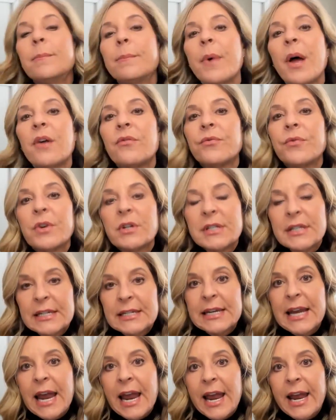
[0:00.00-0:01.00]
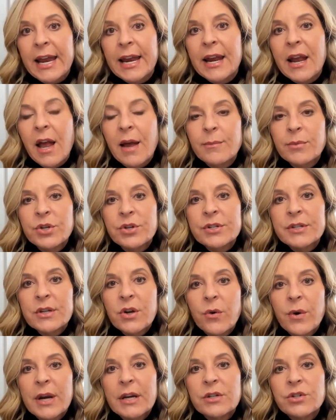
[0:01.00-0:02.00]
but for today I'm just
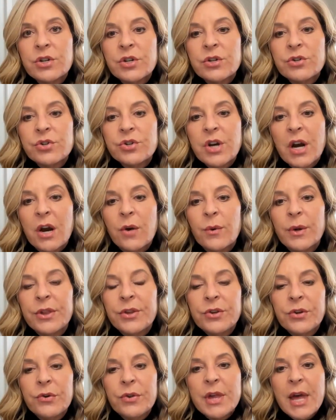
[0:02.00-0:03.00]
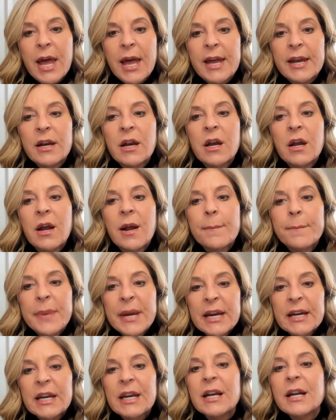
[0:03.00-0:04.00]
going to share with you that
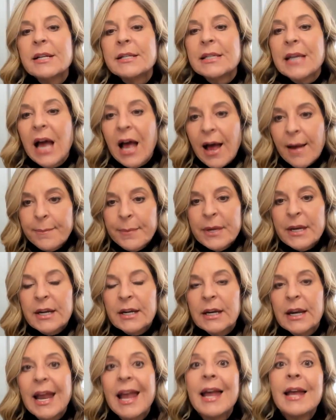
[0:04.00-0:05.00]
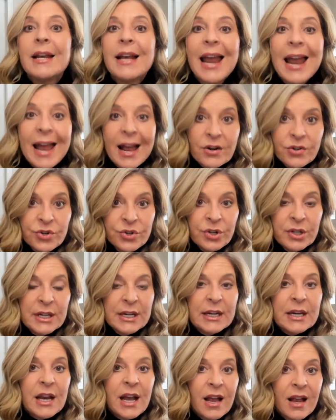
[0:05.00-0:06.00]
picking a topic and
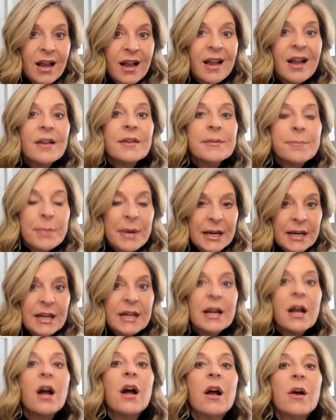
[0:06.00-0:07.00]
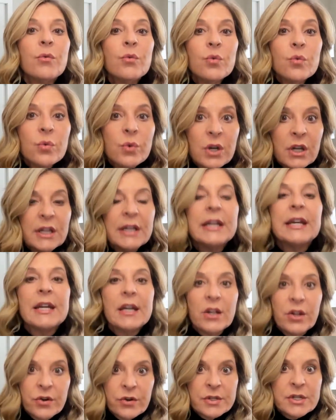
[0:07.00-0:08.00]
actually picking a really
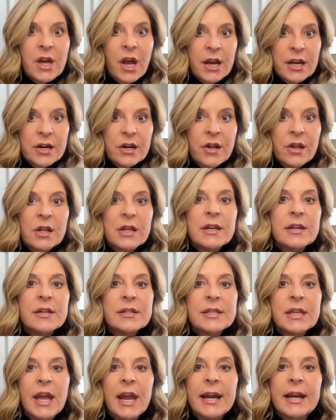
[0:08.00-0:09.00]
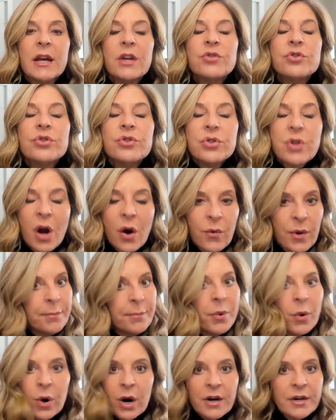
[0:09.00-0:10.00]
killer title is like so
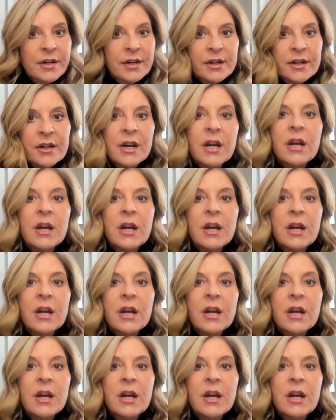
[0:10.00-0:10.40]
important.